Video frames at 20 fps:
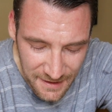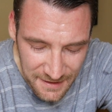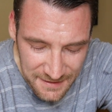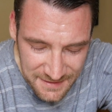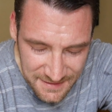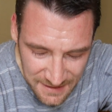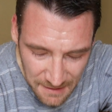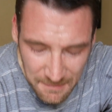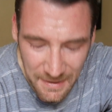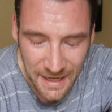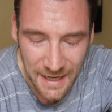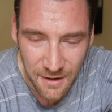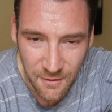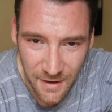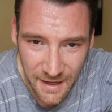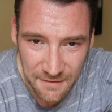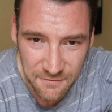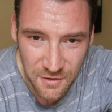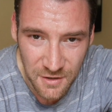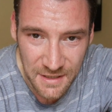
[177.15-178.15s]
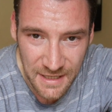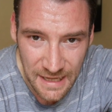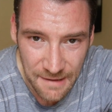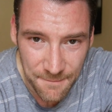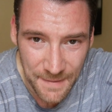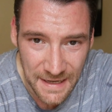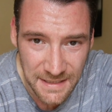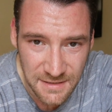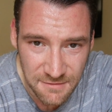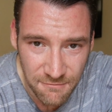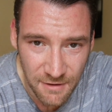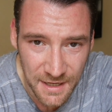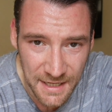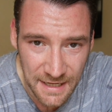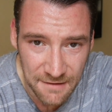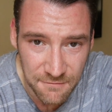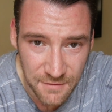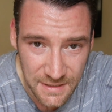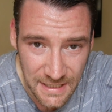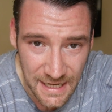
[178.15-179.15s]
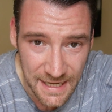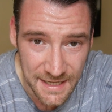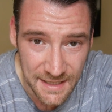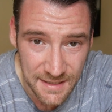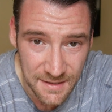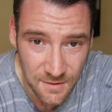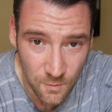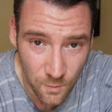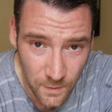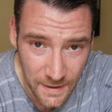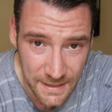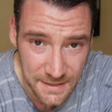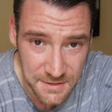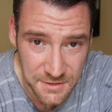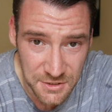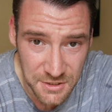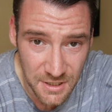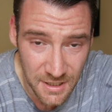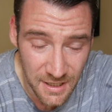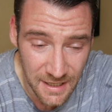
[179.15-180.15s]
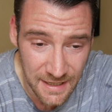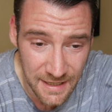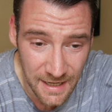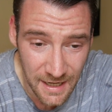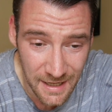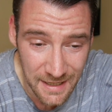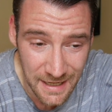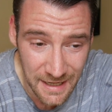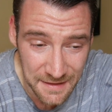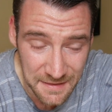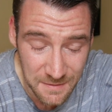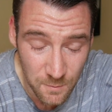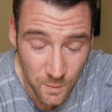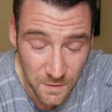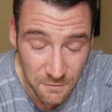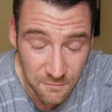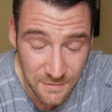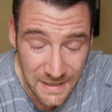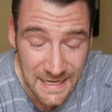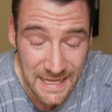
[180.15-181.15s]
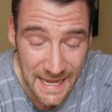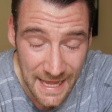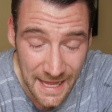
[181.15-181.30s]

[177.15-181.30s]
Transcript: somehow I've got to get back to running every day, which will really